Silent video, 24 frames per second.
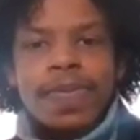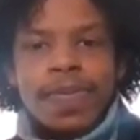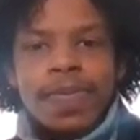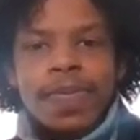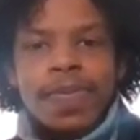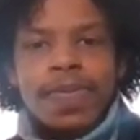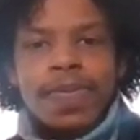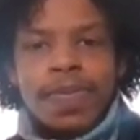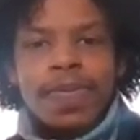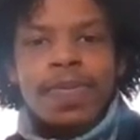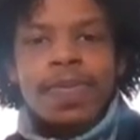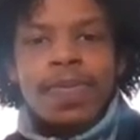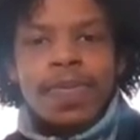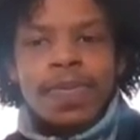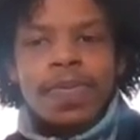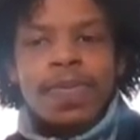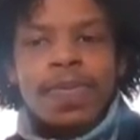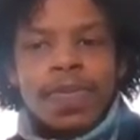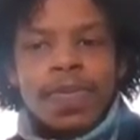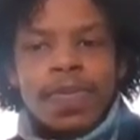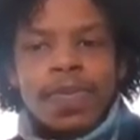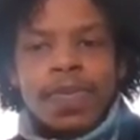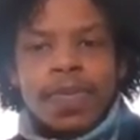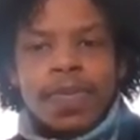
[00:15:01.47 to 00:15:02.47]

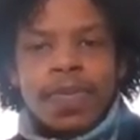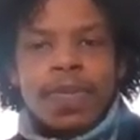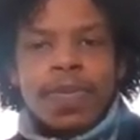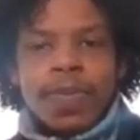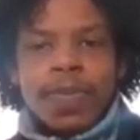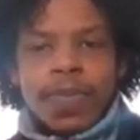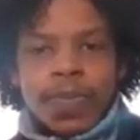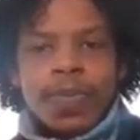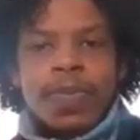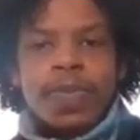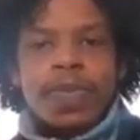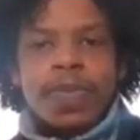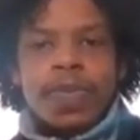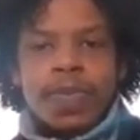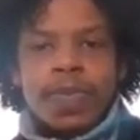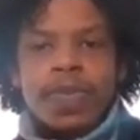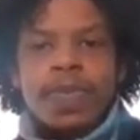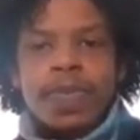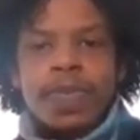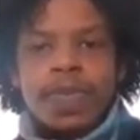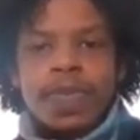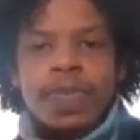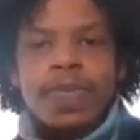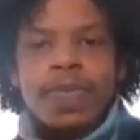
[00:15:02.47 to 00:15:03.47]

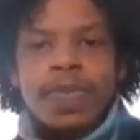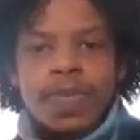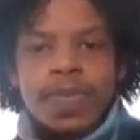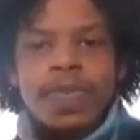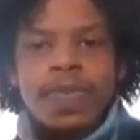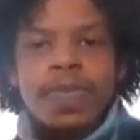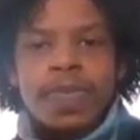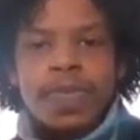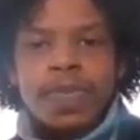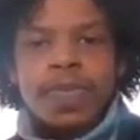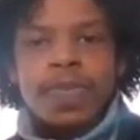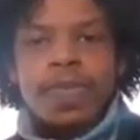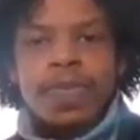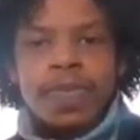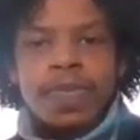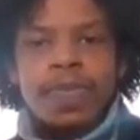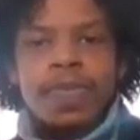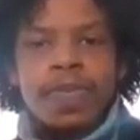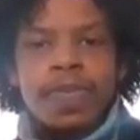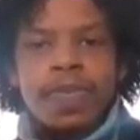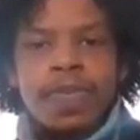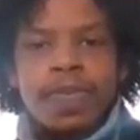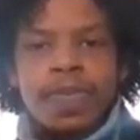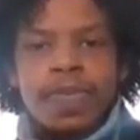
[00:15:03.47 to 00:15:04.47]

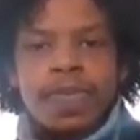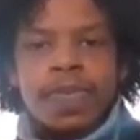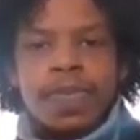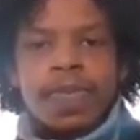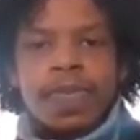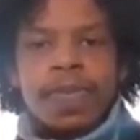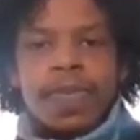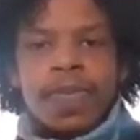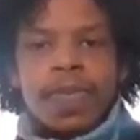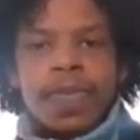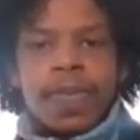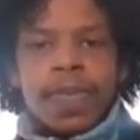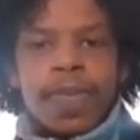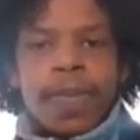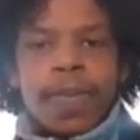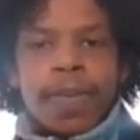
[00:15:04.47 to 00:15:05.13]
(silent)